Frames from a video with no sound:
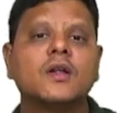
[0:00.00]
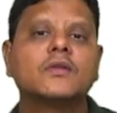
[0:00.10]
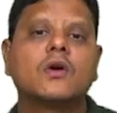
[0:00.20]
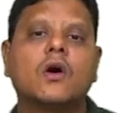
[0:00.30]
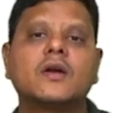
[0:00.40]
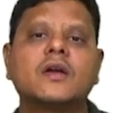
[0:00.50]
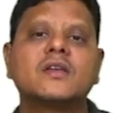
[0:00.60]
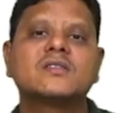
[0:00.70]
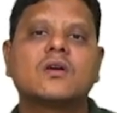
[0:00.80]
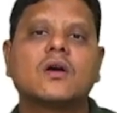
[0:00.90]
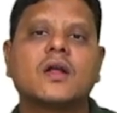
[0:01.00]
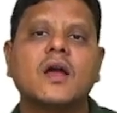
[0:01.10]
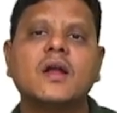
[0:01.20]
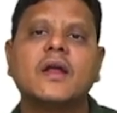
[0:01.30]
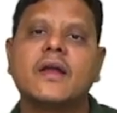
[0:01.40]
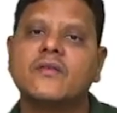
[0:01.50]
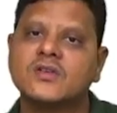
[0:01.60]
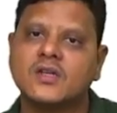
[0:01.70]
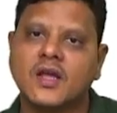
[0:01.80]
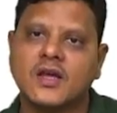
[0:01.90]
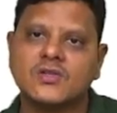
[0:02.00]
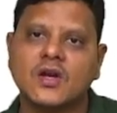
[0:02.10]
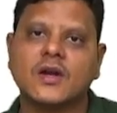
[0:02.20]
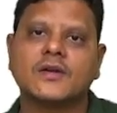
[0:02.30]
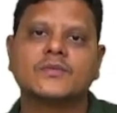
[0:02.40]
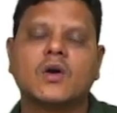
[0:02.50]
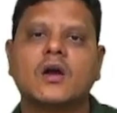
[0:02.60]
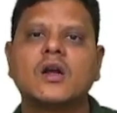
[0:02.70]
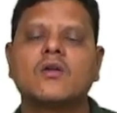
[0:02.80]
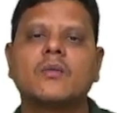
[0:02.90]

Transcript: Audit is not an investigation. Audit will be